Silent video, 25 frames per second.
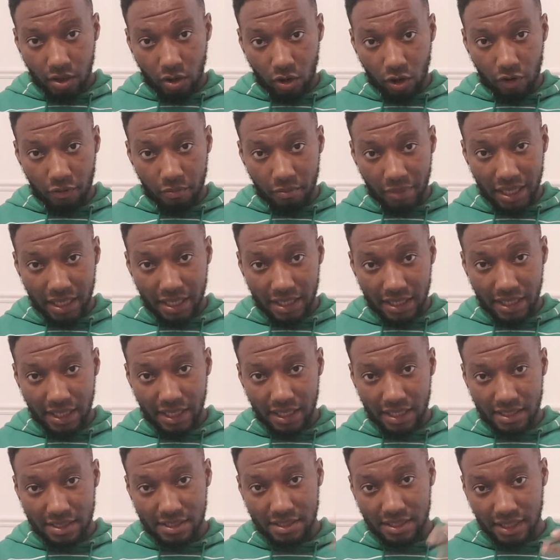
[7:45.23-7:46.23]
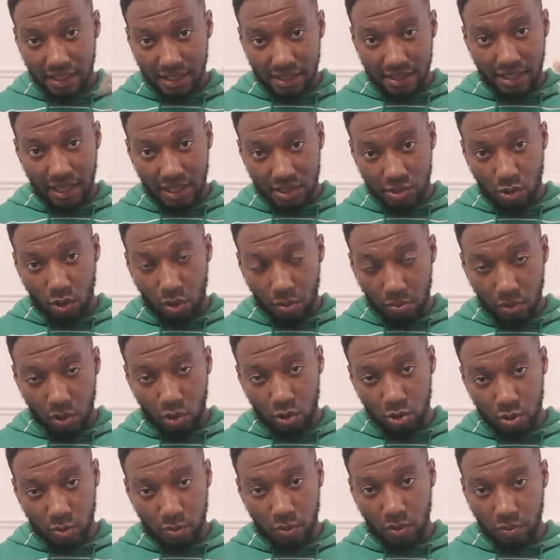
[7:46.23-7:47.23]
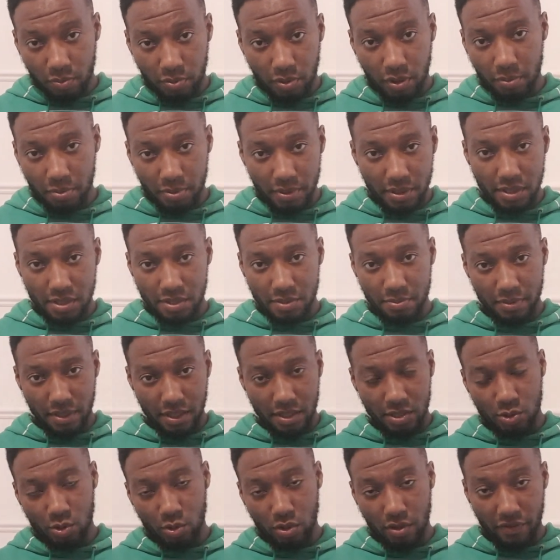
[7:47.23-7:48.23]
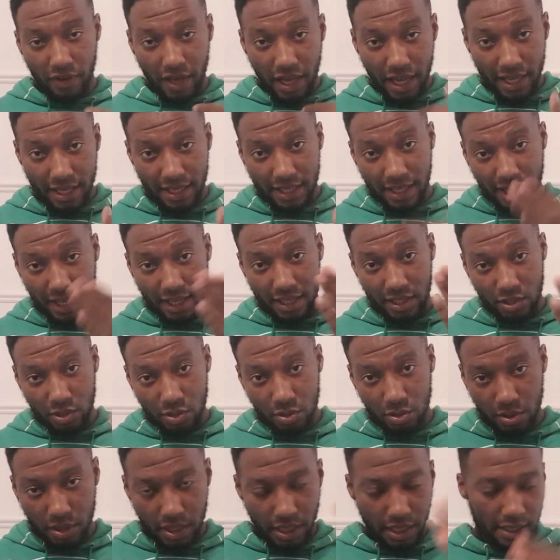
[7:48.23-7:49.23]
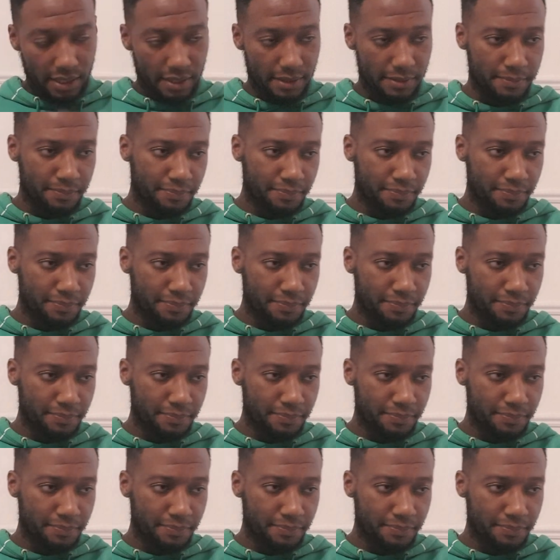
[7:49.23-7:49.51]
Or melanated skin that's got multiple properties, blood. So if I can, you can.